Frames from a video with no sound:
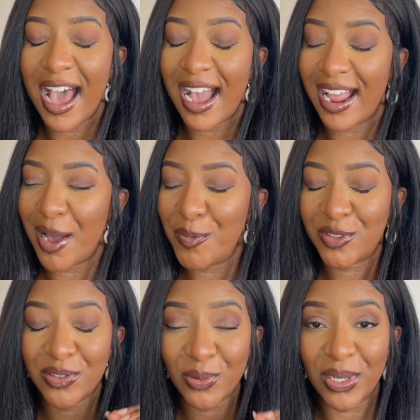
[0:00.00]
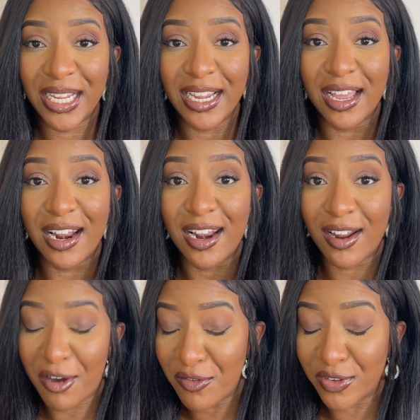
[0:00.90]
I absolutely
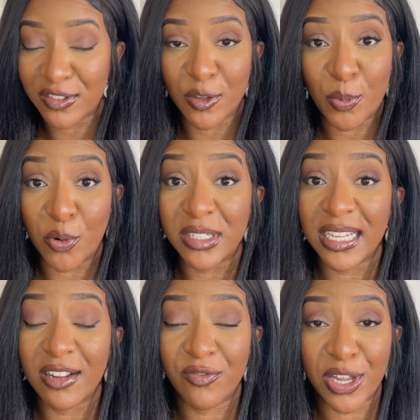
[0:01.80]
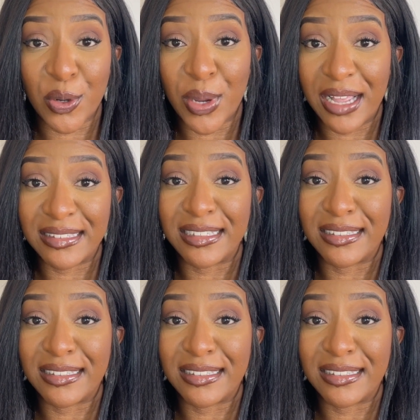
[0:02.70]
love supporting fellow Etsy